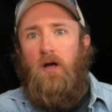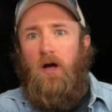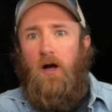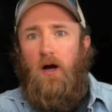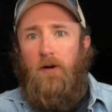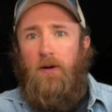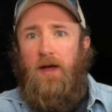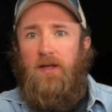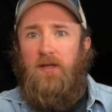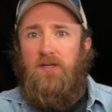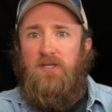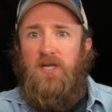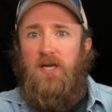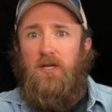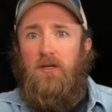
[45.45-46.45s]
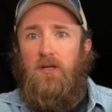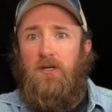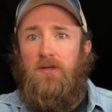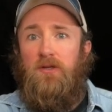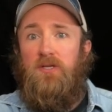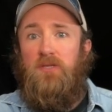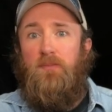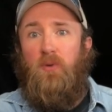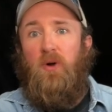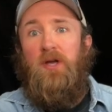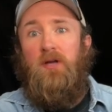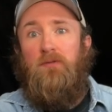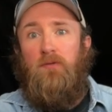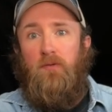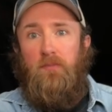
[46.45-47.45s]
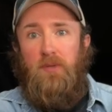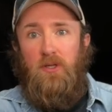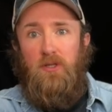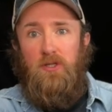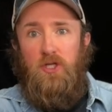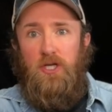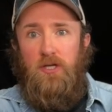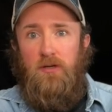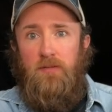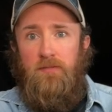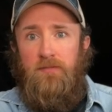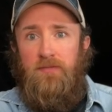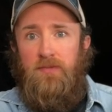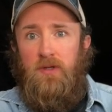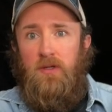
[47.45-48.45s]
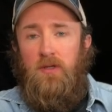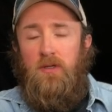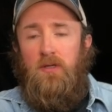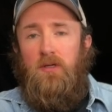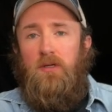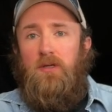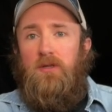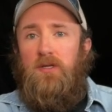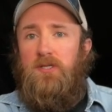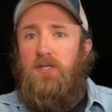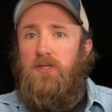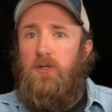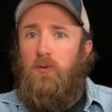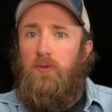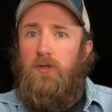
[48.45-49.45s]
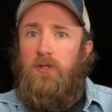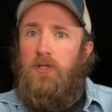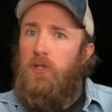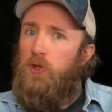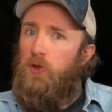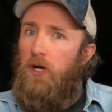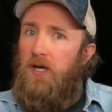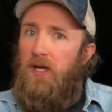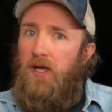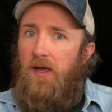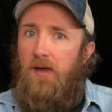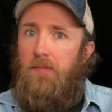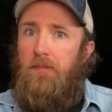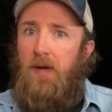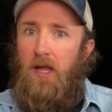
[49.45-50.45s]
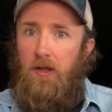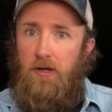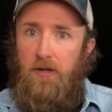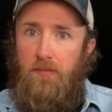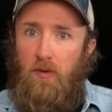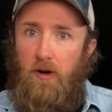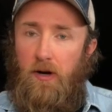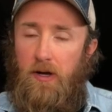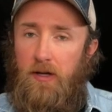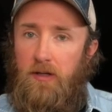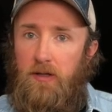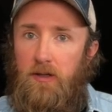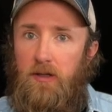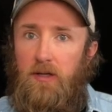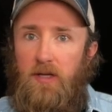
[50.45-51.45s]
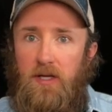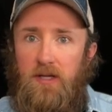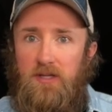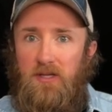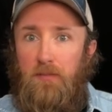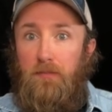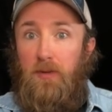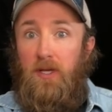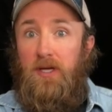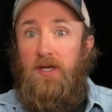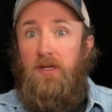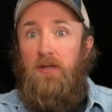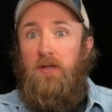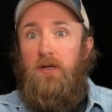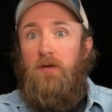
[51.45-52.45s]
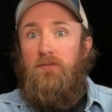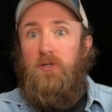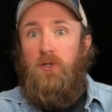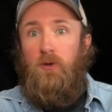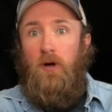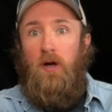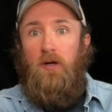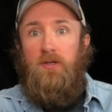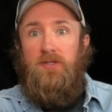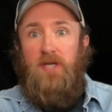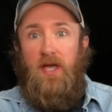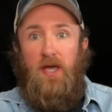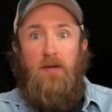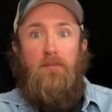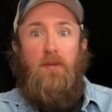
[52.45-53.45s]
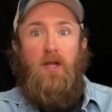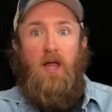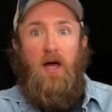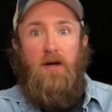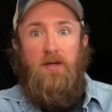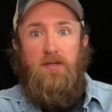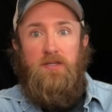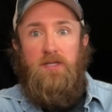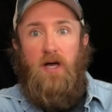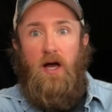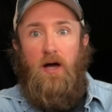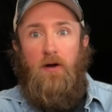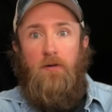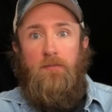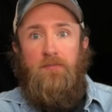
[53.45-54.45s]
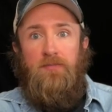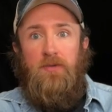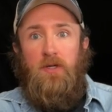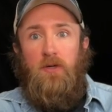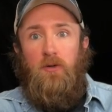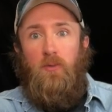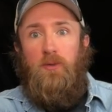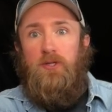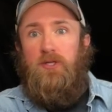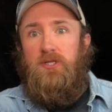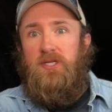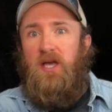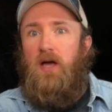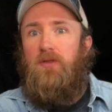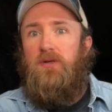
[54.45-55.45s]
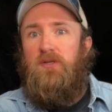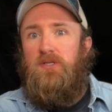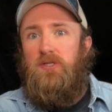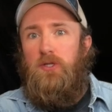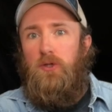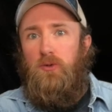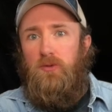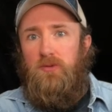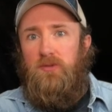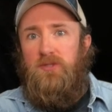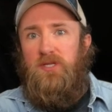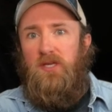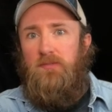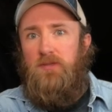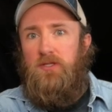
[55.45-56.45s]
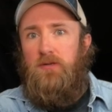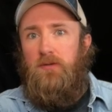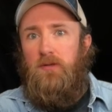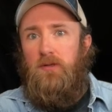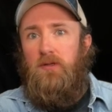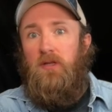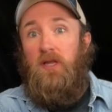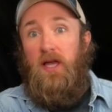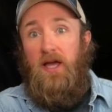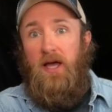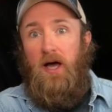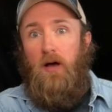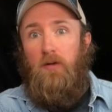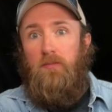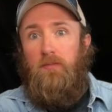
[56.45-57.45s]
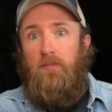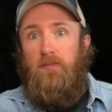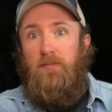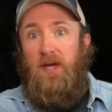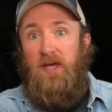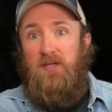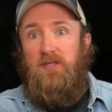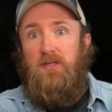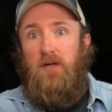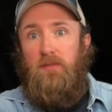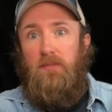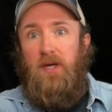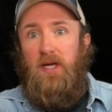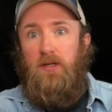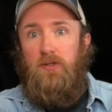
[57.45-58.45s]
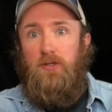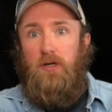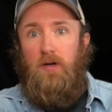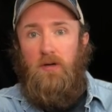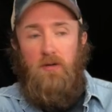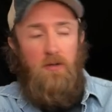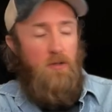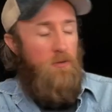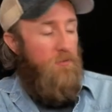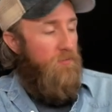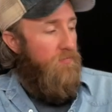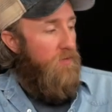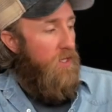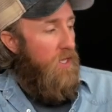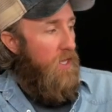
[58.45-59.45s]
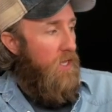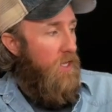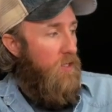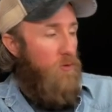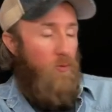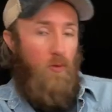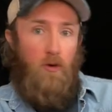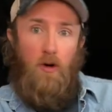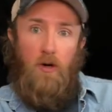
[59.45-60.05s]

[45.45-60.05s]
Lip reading: Alright, let's take a look at this break for Bill Cheatum. This is a real straight-ahead melody break. It's a blend of Scruggs and melodic style, which is how this tune seems to lay out best on banjo. And we're